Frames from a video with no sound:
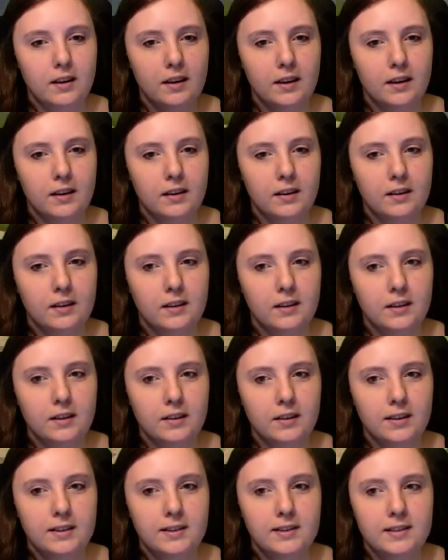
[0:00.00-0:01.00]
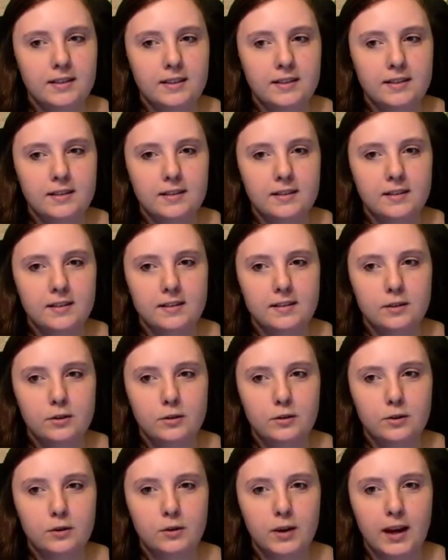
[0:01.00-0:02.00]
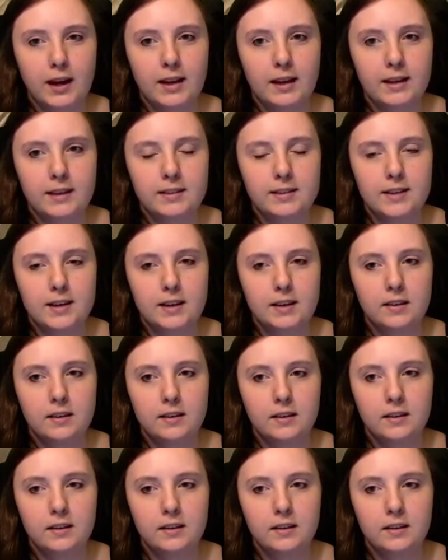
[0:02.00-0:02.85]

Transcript: And this is Studio Caliente.